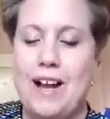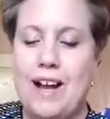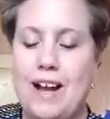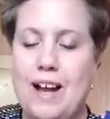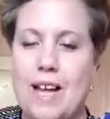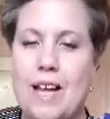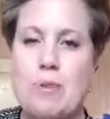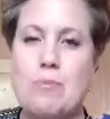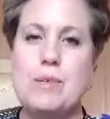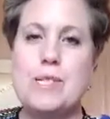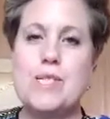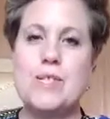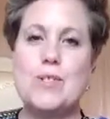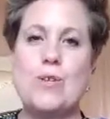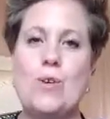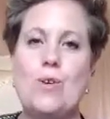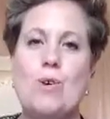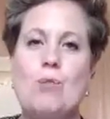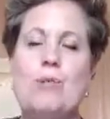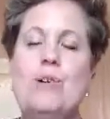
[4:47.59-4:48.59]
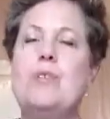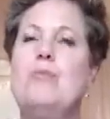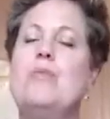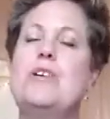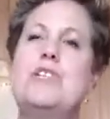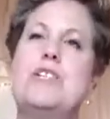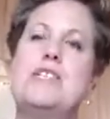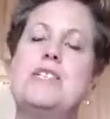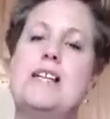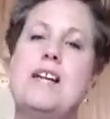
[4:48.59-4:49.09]
I am a Sangoma,
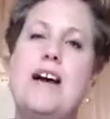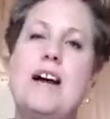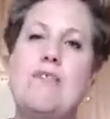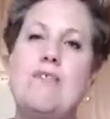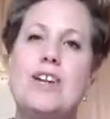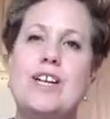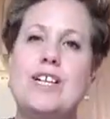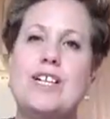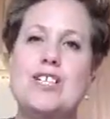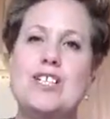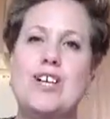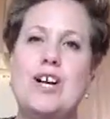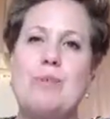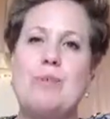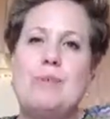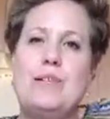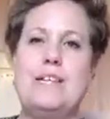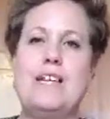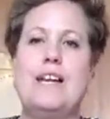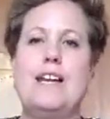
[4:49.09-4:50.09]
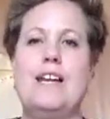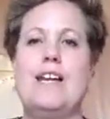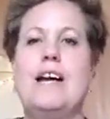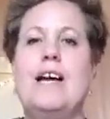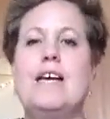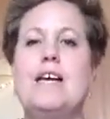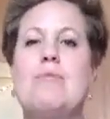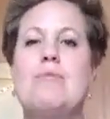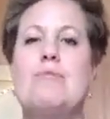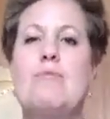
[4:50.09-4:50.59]
which is an African shaman, and
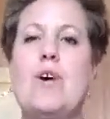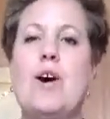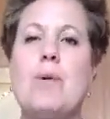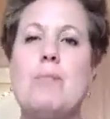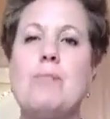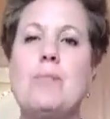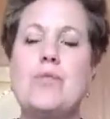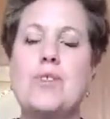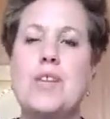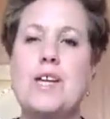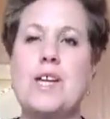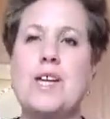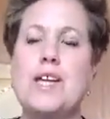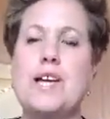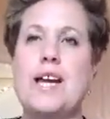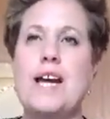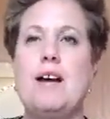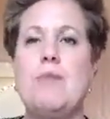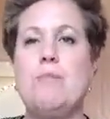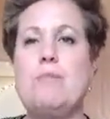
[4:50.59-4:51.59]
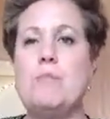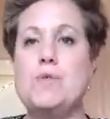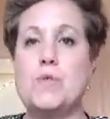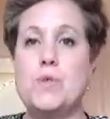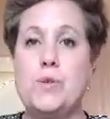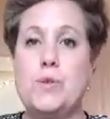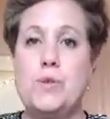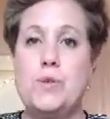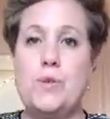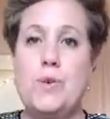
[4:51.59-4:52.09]
I am from the
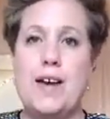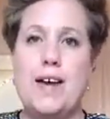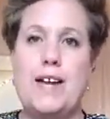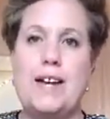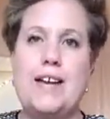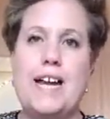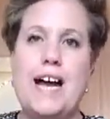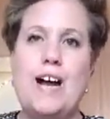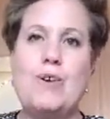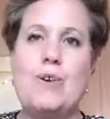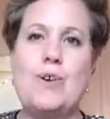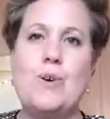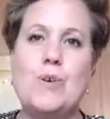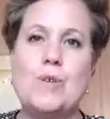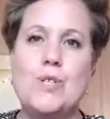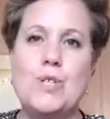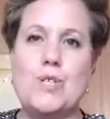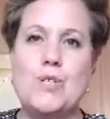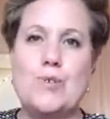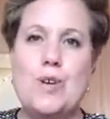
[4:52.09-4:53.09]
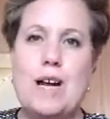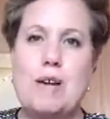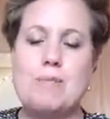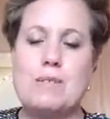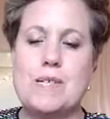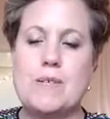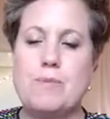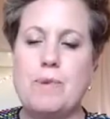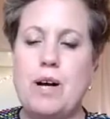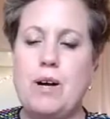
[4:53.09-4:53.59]
Zulu and now Xhosa tribes
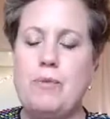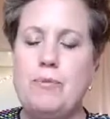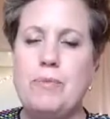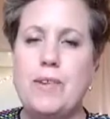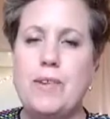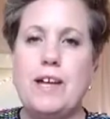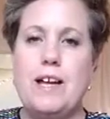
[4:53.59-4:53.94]
as well.